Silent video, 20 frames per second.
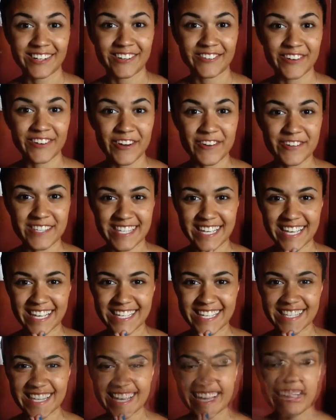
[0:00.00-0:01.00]

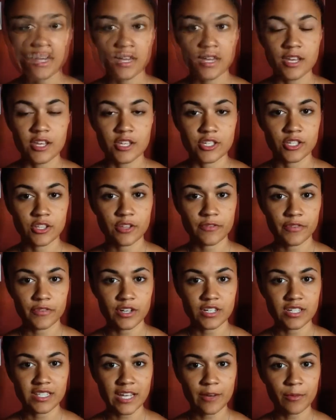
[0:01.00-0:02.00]
Roses. So the
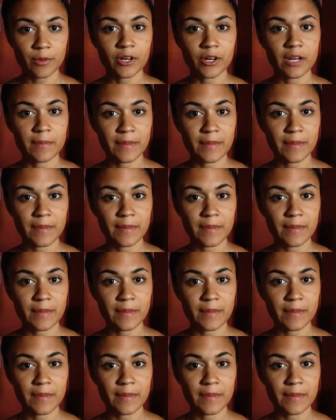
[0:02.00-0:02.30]
first thing we're going